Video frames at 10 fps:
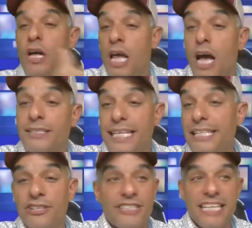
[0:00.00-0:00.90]
a
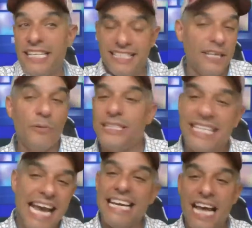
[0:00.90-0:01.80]
senior citizen was
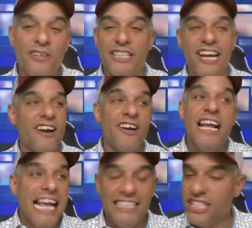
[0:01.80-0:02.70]
getting out there
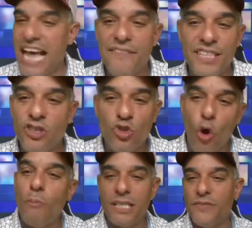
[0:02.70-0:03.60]
and just having
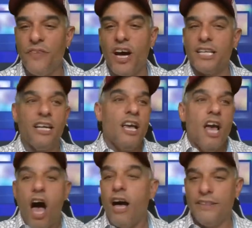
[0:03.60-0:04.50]
so much fun
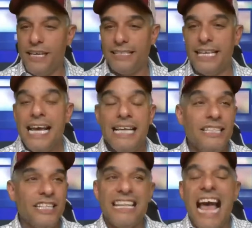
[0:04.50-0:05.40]
on this.
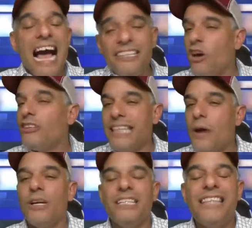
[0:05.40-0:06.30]
I thought
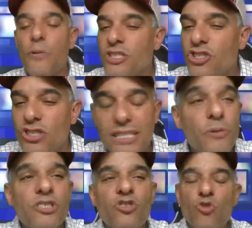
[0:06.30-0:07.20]
there
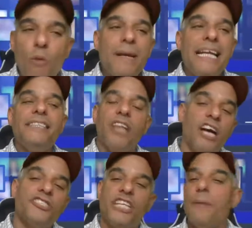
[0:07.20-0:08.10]
was so many
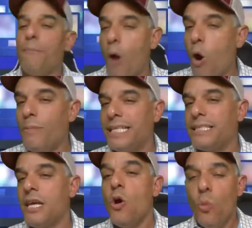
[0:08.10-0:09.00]
touching
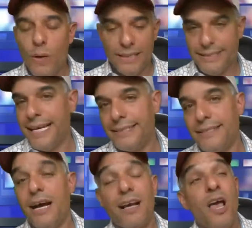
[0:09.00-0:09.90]
moments with
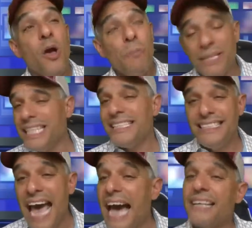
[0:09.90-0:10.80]
TikTok, but this
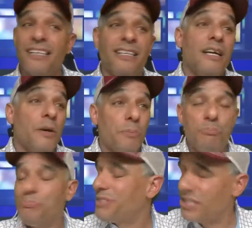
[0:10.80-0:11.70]
data
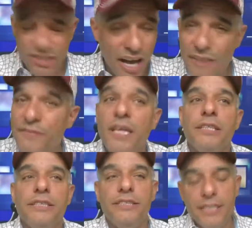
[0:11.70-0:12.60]
stuff
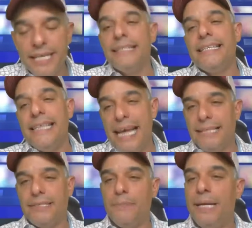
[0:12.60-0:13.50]
did get
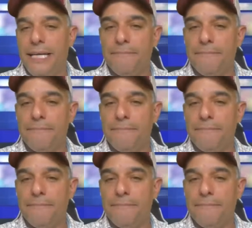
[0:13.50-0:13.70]
to me.